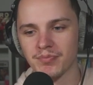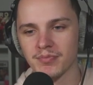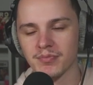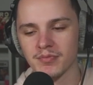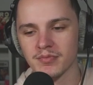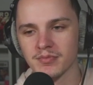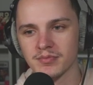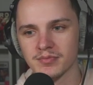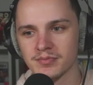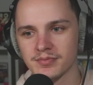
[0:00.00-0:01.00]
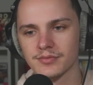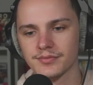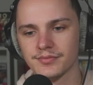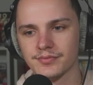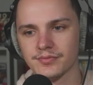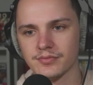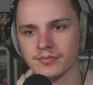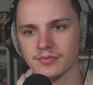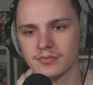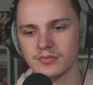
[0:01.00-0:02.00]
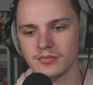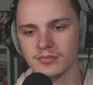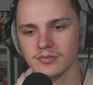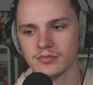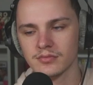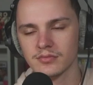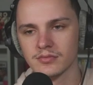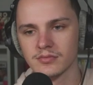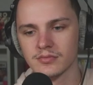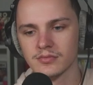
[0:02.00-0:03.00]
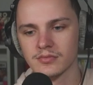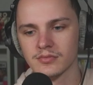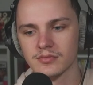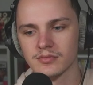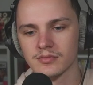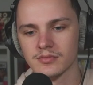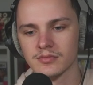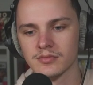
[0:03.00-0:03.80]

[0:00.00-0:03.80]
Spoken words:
(no one is talking)